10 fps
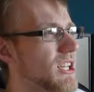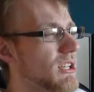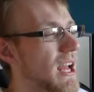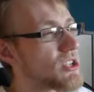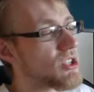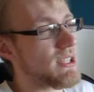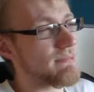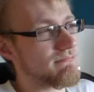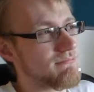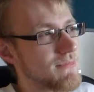Actually,
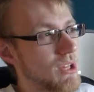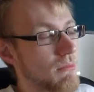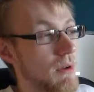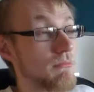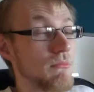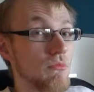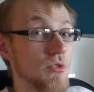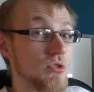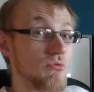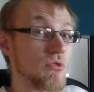no, I'm
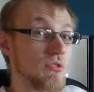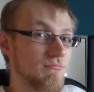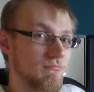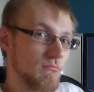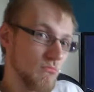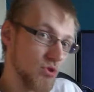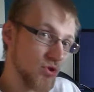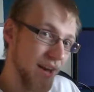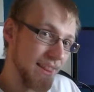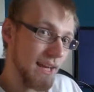
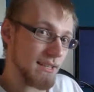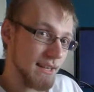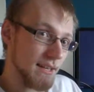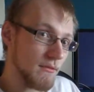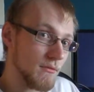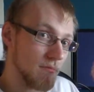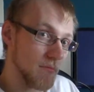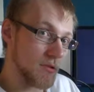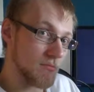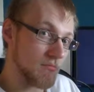retract that a second.
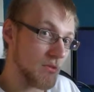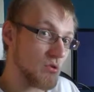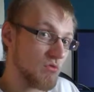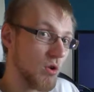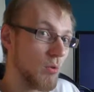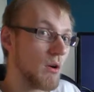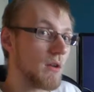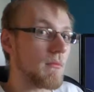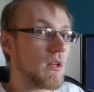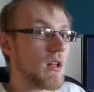I've used the wrong word.
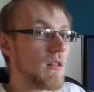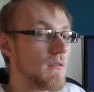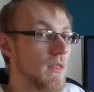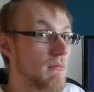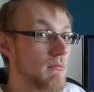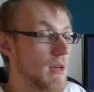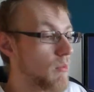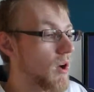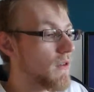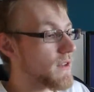They're
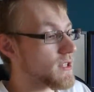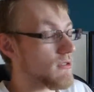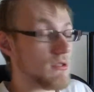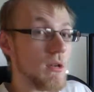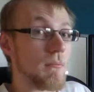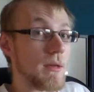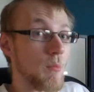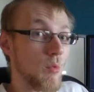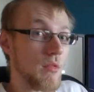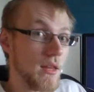worth it to some people.
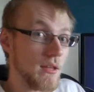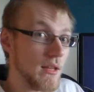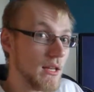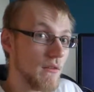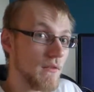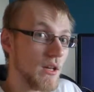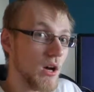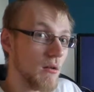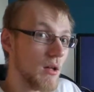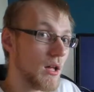They definitely
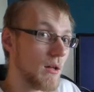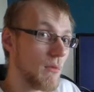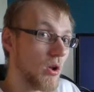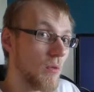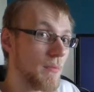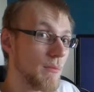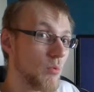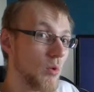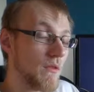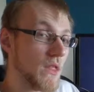are. A lot of
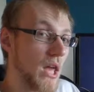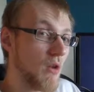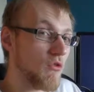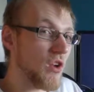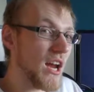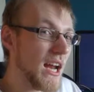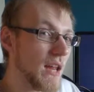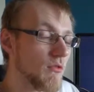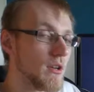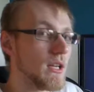people, if they
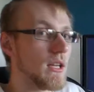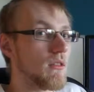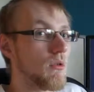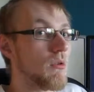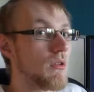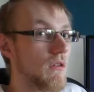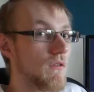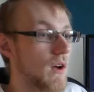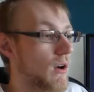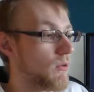really need the
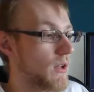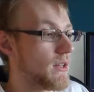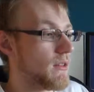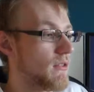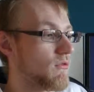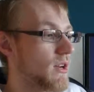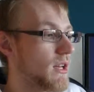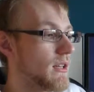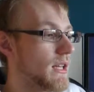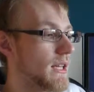audiophile, like they really
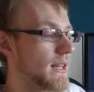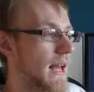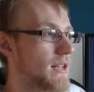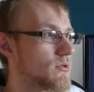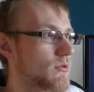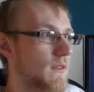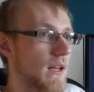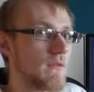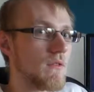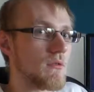need that sort of
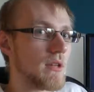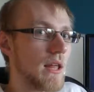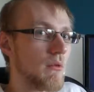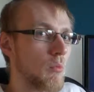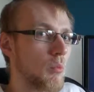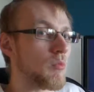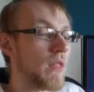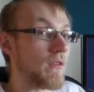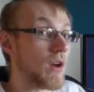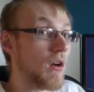headphone
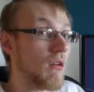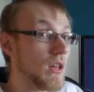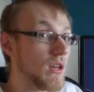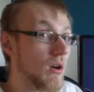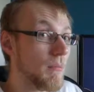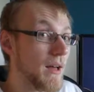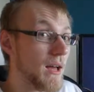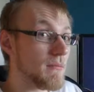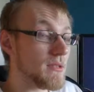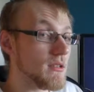they currently got,
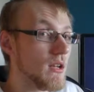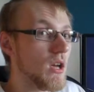perhaps